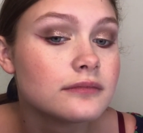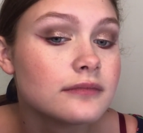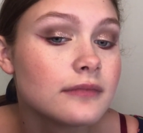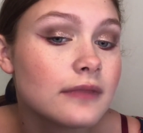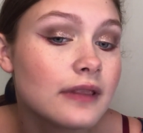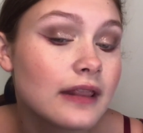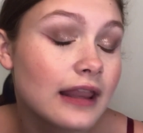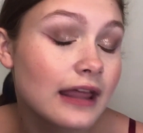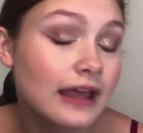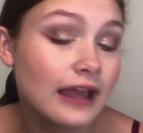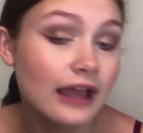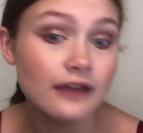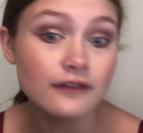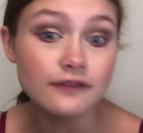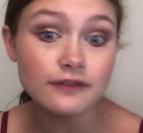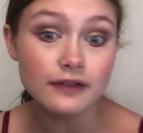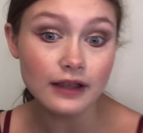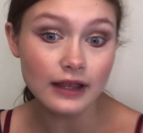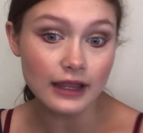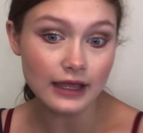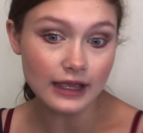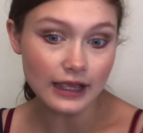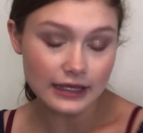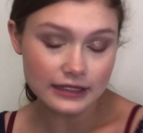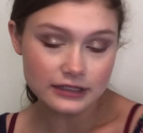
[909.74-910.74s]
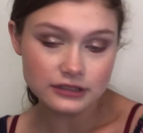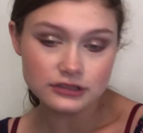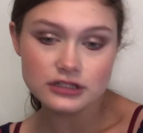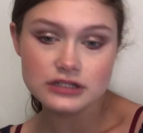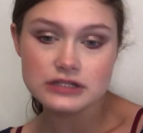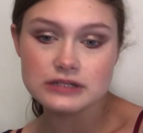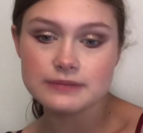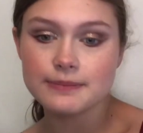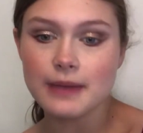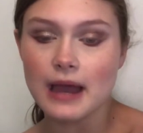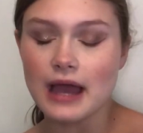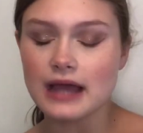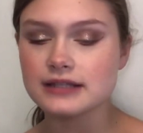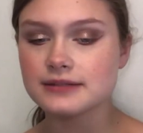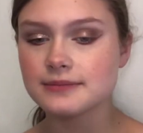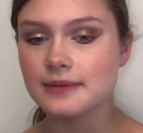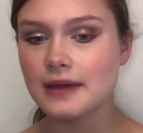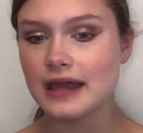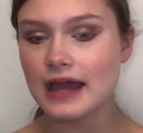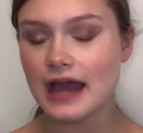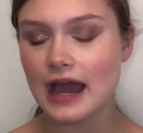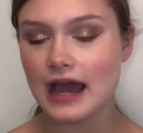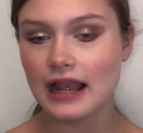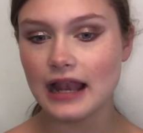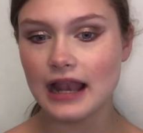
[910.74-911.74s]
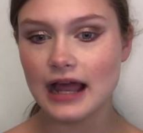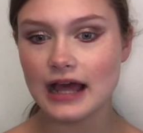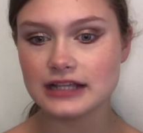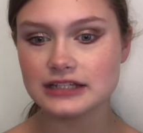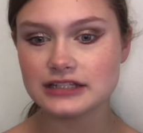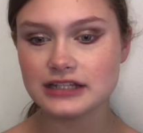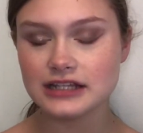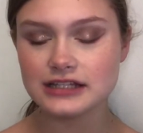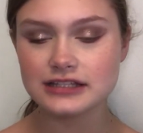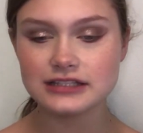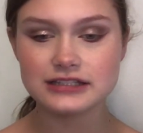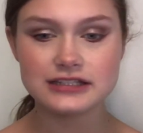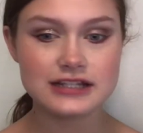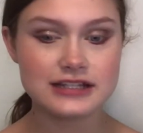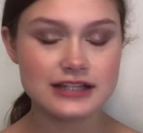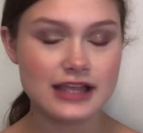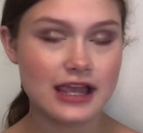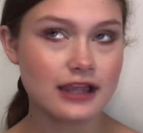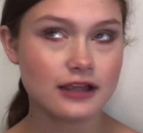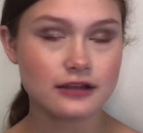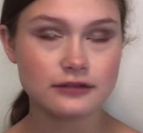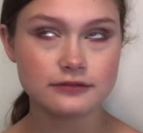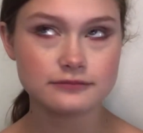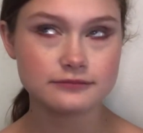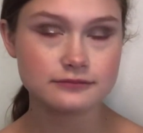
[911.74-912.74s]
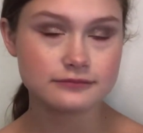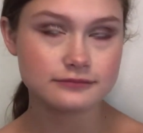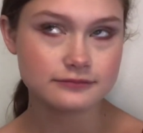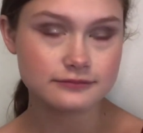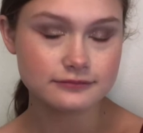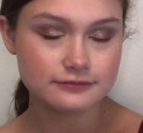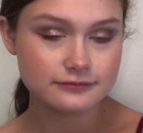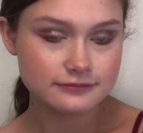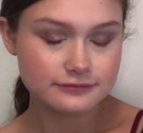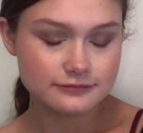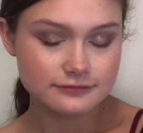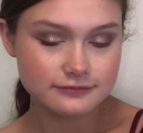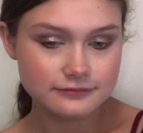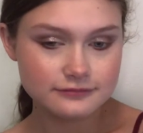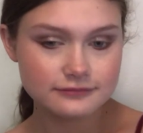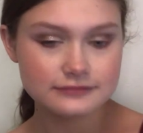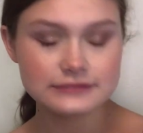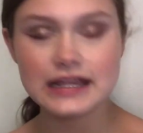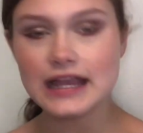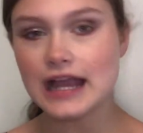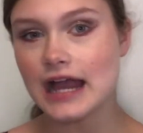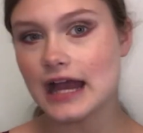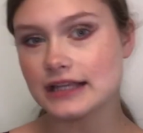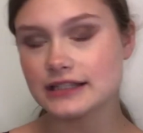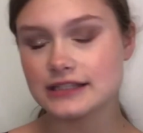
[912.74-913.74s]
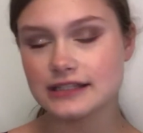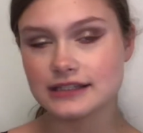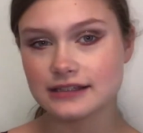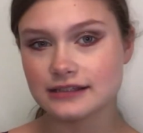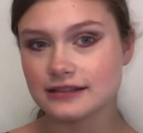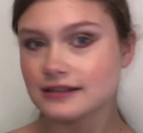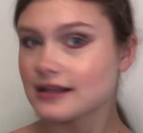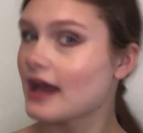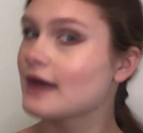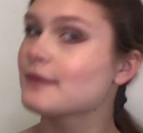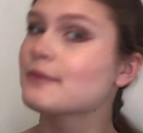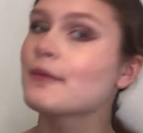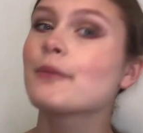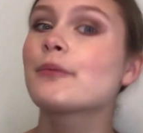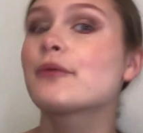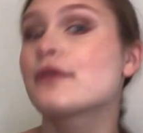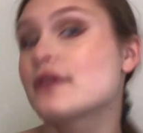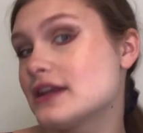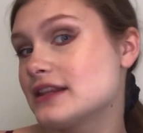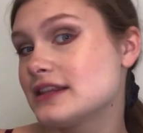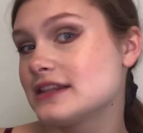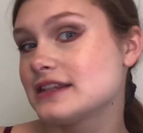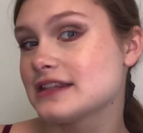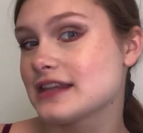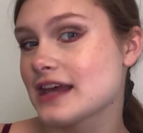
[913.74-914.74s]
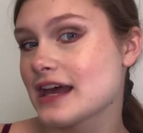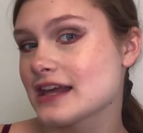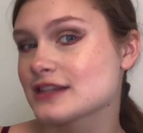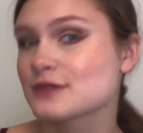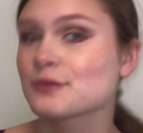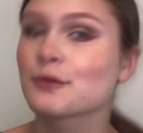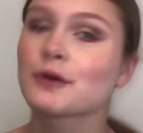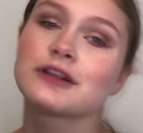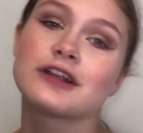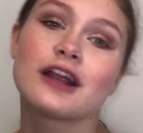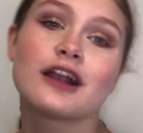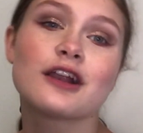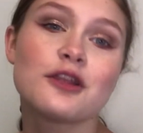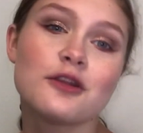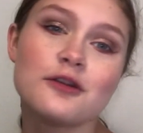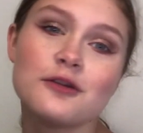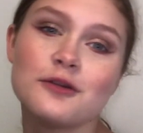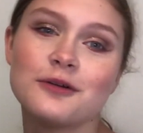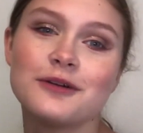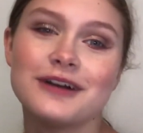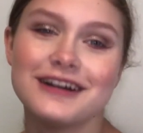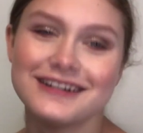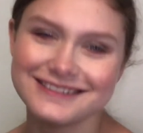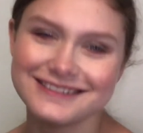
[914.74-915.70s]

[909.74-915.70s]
Like, I feel like I can just bat my eyelashes, just like, yes, I'm a princess, what are you?